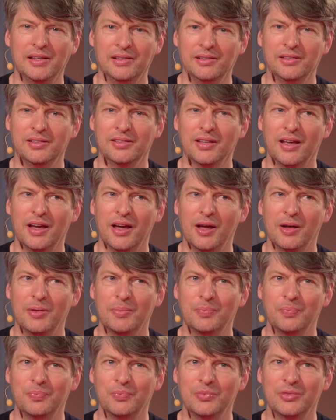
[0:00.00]

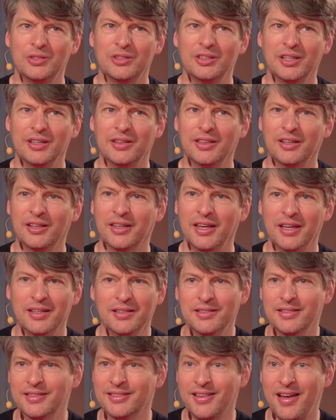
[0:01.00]
And did the
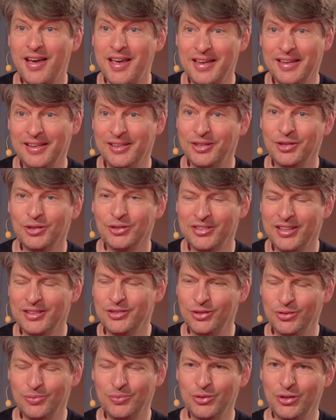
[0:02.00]
kids, like you
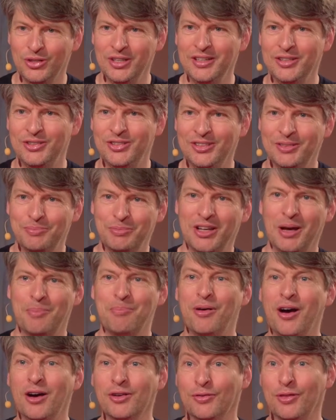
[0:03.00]
said, you needed to
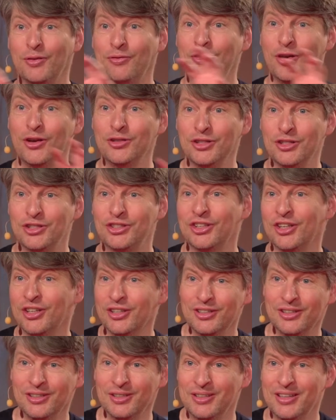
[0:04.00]
become part of the
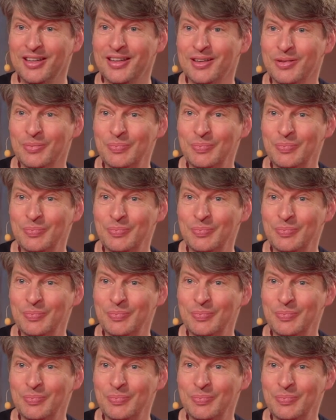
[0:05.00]
furniture